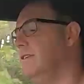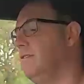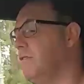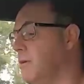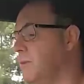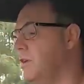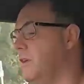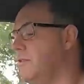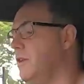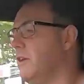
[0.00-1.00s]
So, but
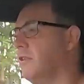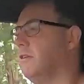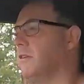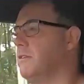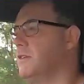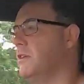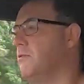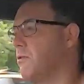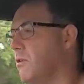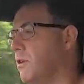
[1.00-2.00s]
yeah, like I
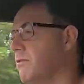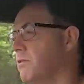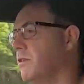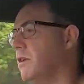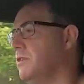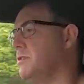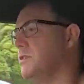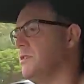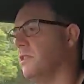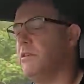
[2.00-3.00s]
said, drives nice.
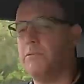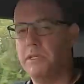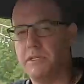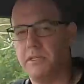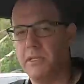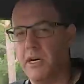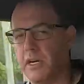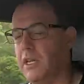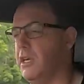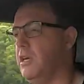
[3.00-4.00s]
It's a little bit
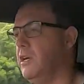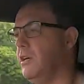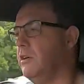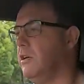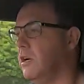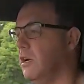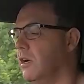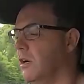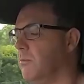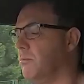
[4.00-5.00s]
snug in here.
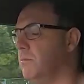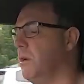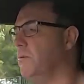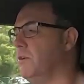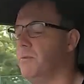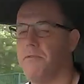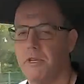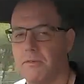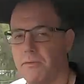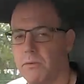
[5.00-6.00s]
I mean, I'm
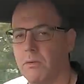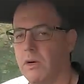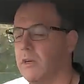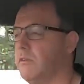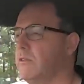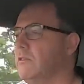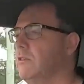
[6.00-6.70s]
6'1",